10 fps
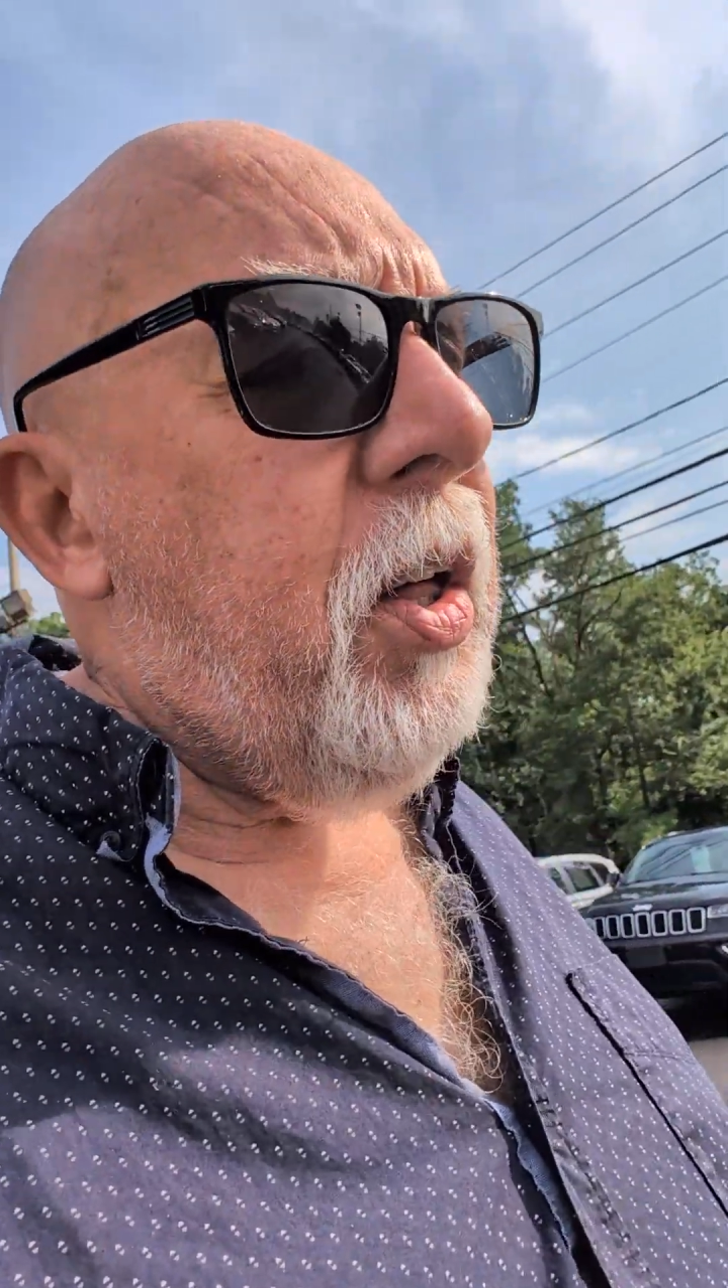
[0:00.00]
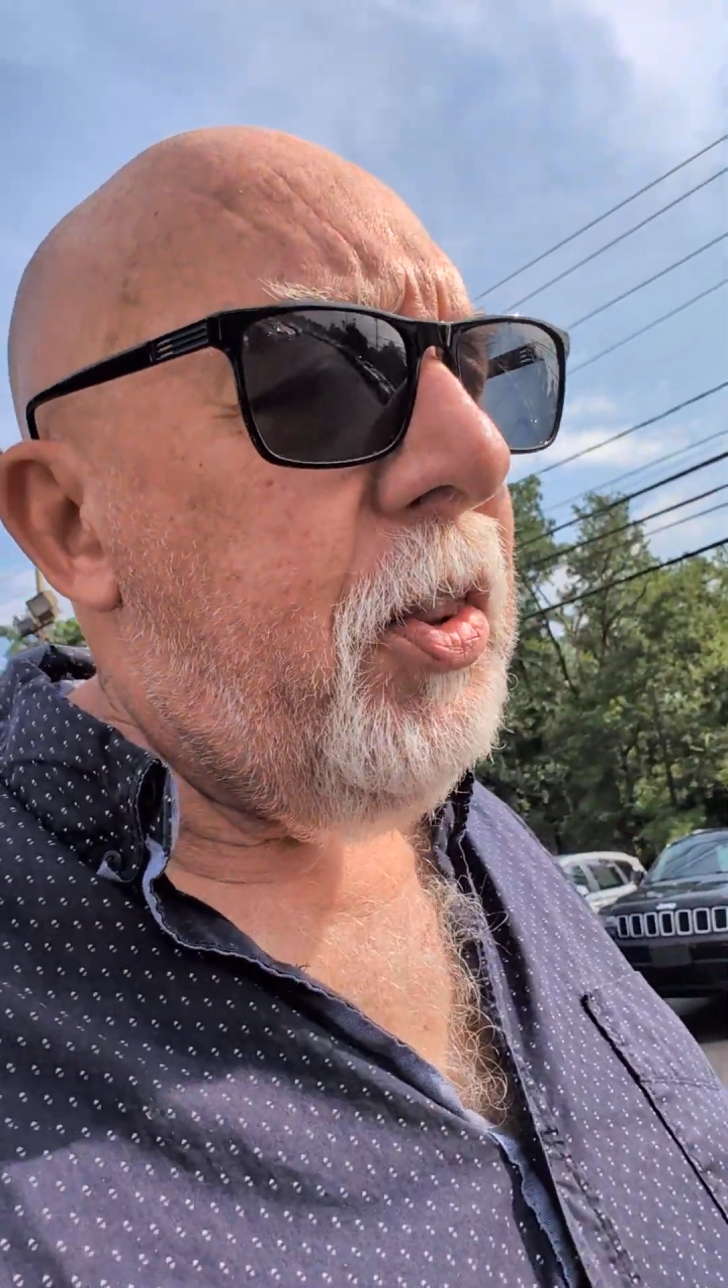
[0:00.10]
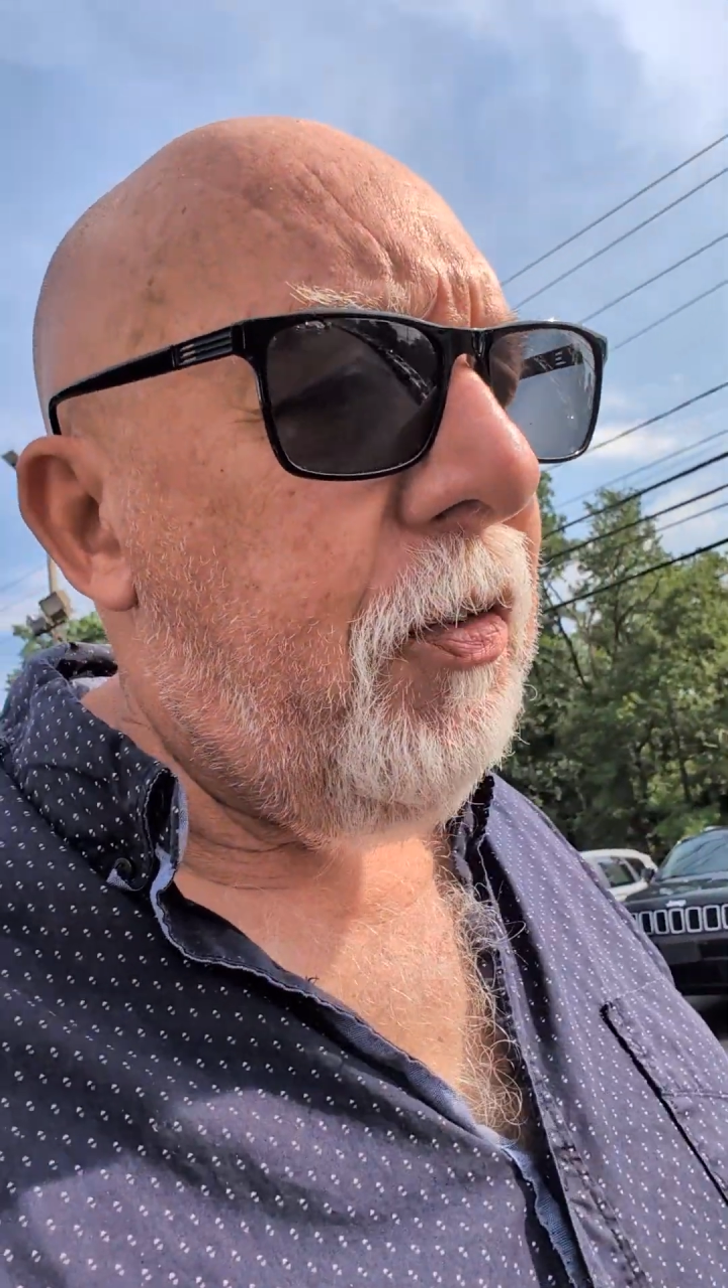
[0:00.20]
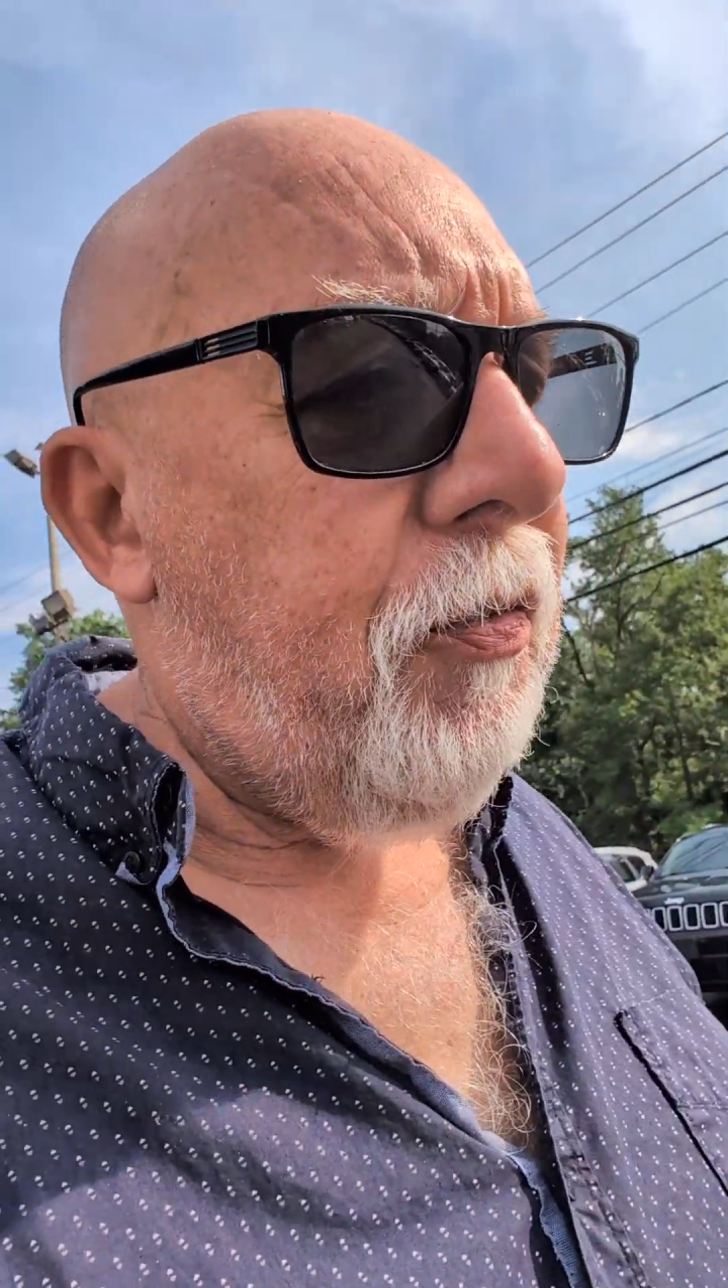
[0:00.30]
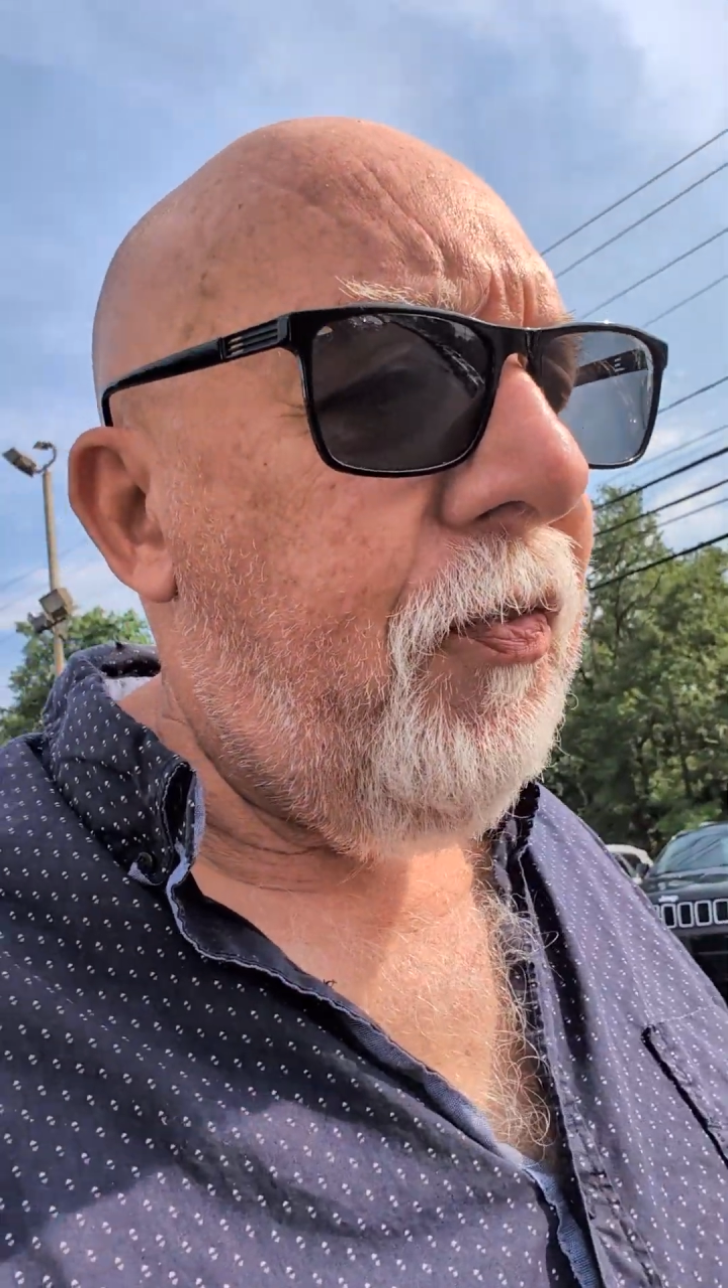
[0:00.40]

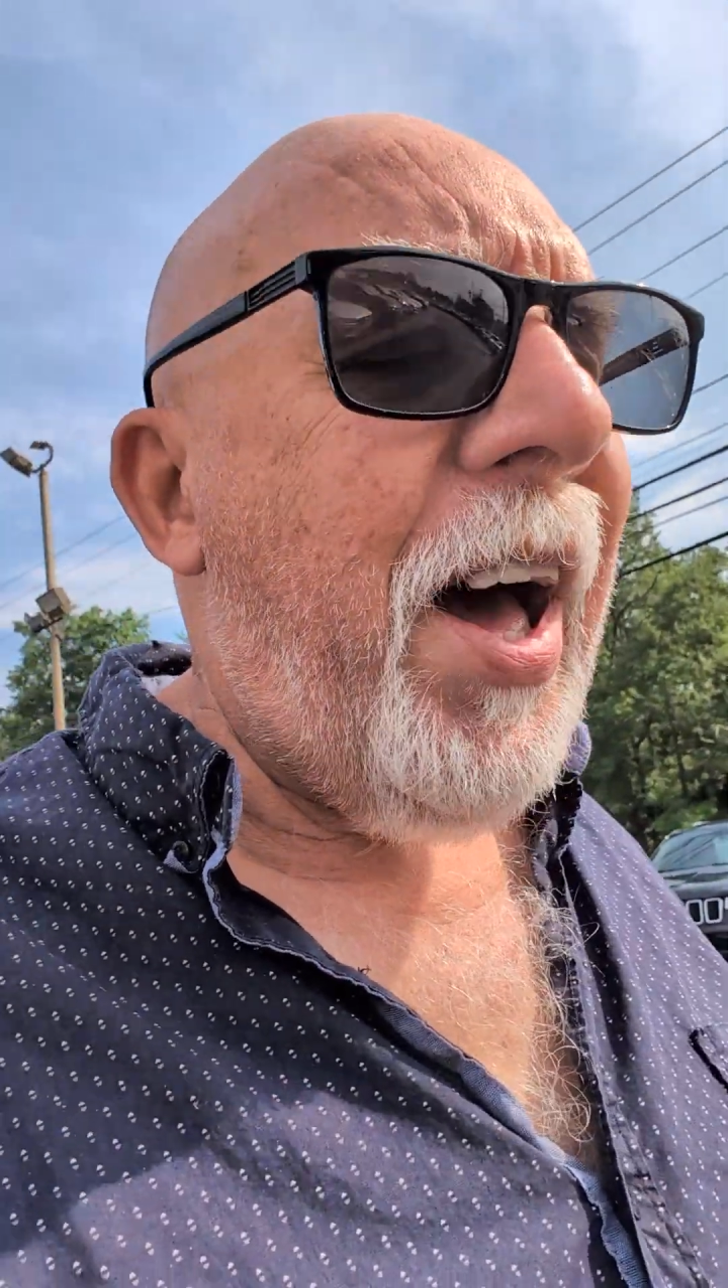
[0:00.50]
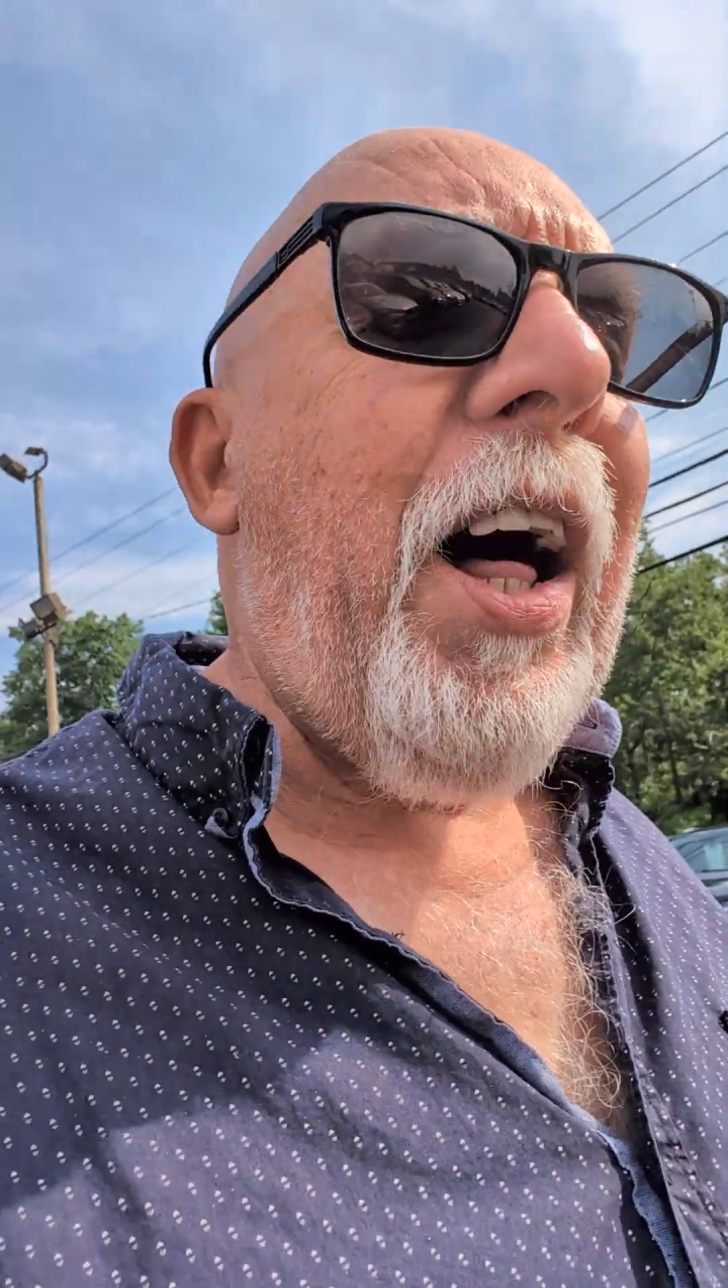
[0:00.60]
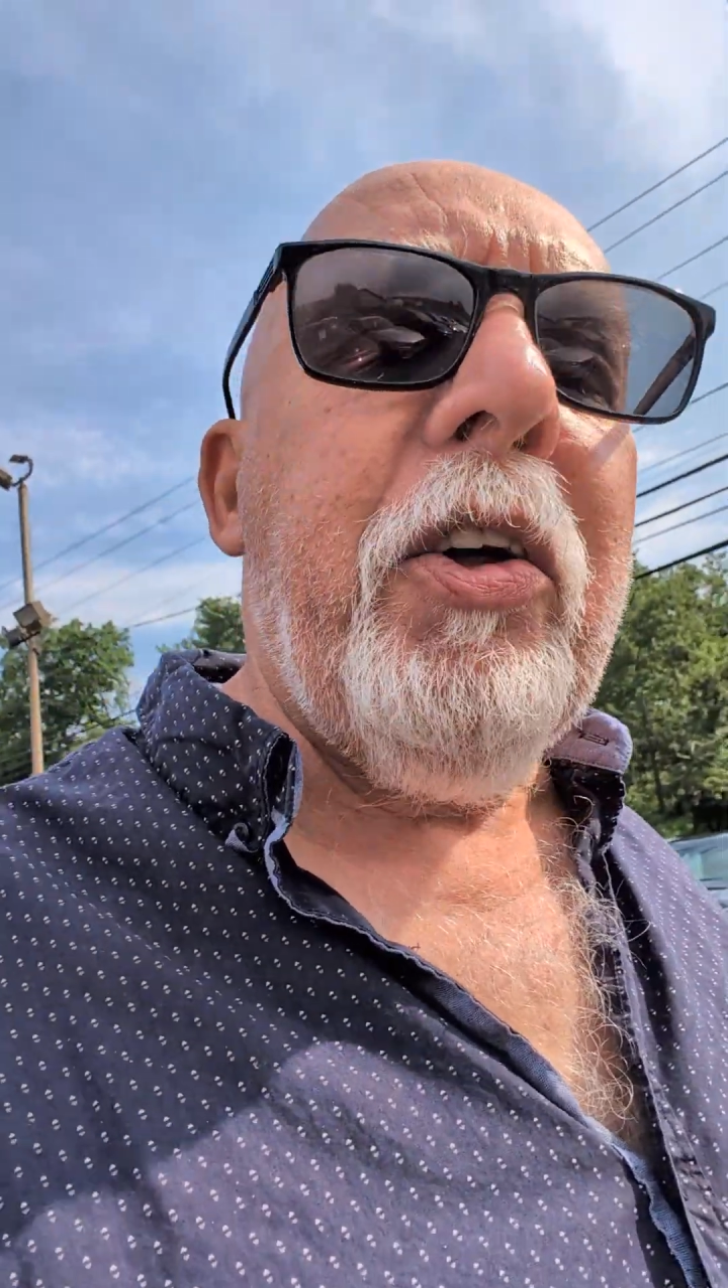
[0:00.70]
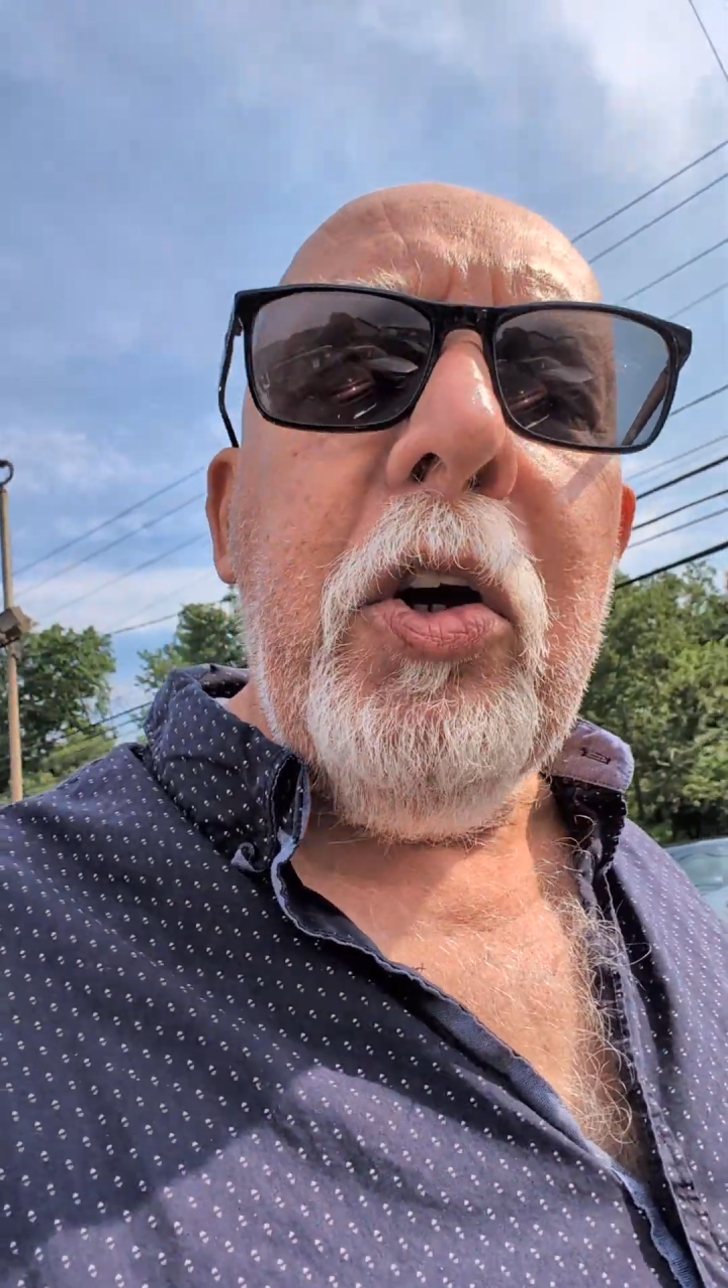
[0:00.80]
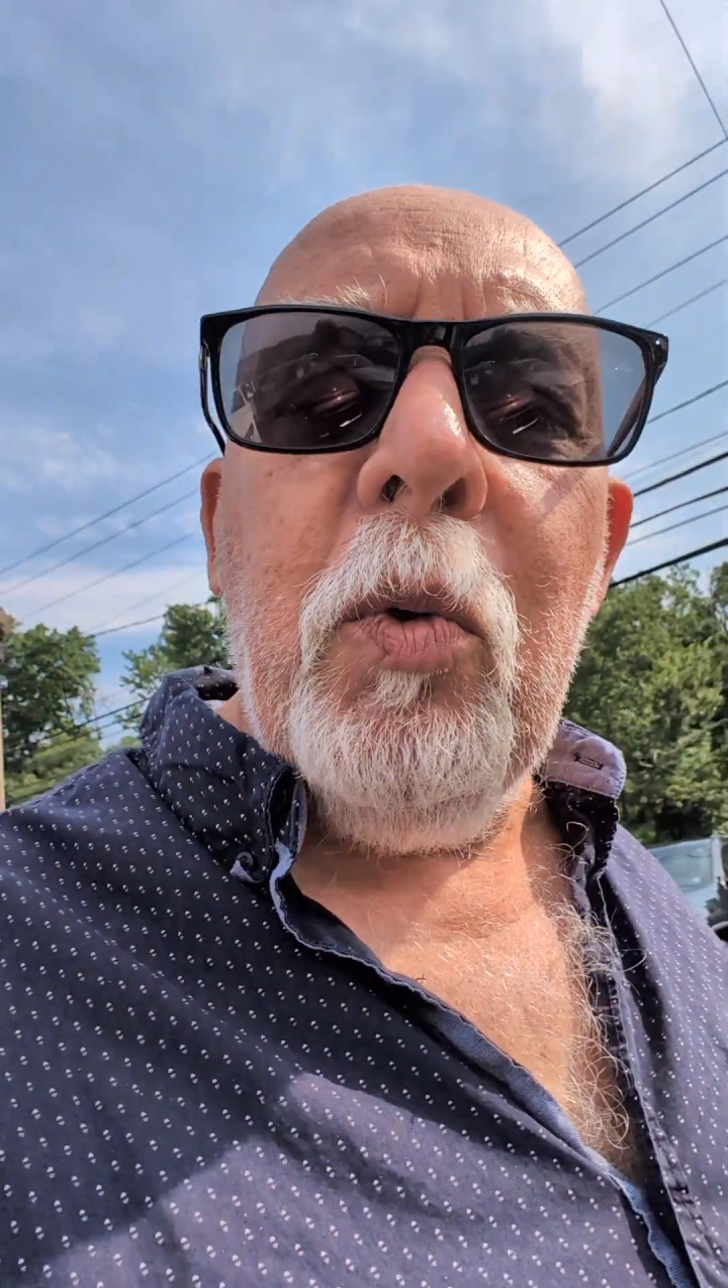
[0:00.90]
the
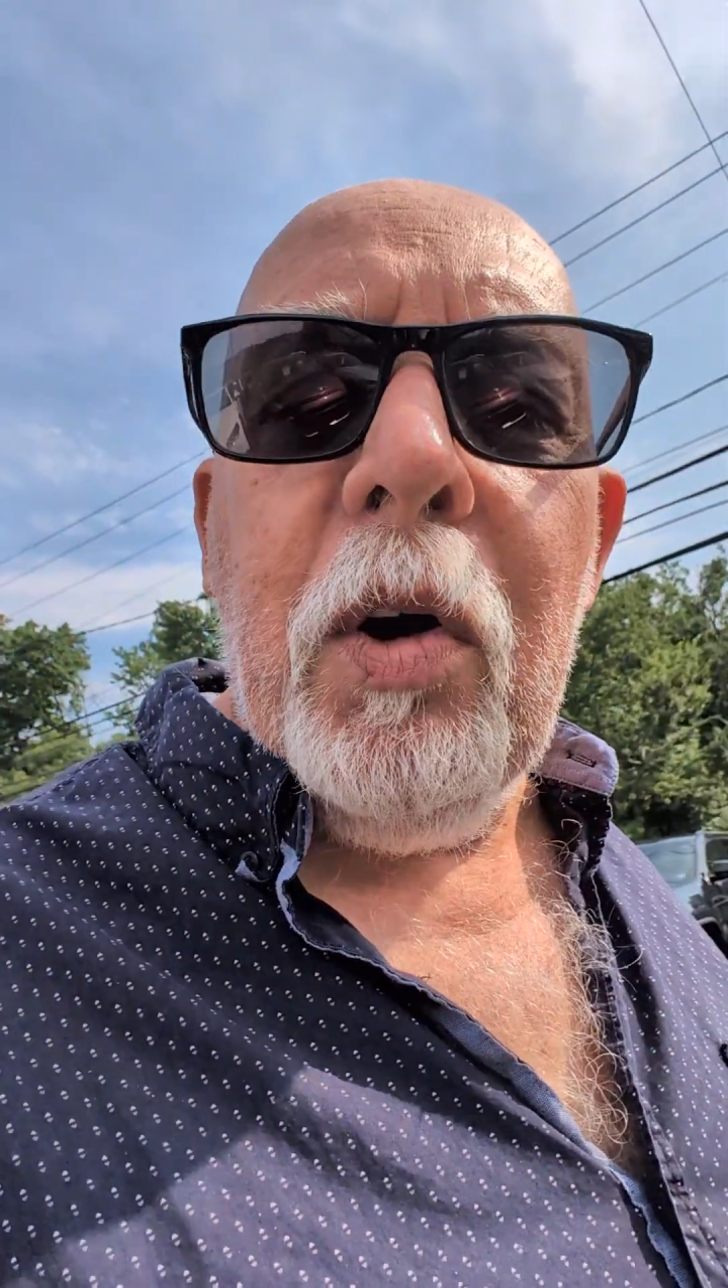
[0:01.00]
value